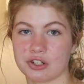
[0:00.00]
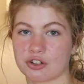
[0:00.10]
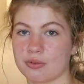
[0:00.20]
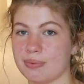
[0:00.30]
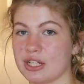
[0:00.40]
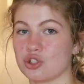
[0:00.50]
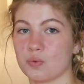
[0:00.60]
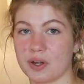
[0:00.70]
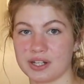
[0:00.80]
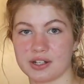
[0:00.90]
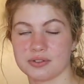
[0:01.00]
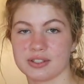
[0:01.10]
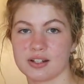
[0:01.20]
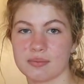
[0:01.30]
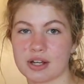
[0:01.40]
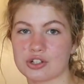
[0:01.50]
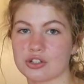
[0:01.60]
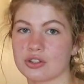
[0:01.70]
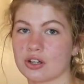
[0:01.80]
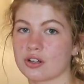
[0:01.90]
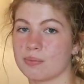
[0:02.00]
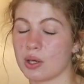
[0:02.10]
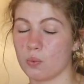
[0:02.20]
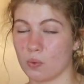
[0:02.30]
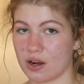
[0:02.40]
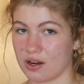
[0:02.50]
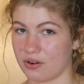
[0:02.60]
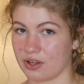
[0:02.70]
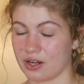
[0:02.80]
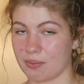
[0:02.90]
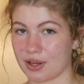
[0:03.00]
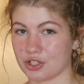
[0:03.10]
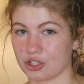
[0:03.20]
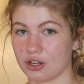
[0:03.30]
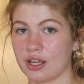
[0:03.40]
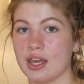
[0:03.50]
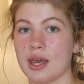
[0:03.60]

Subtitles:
There could be 20 notes in a measure, there could be 1 note in a measure.